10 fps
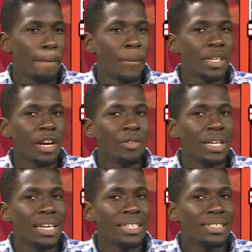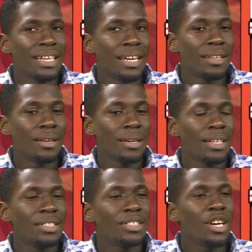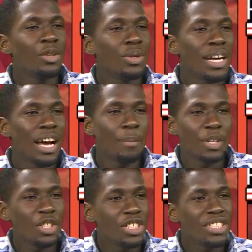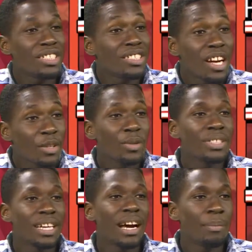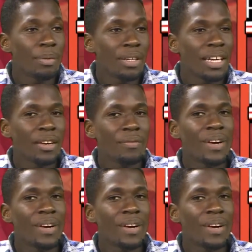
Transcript: But I realized that it's not going to happen. The change is not going to happen if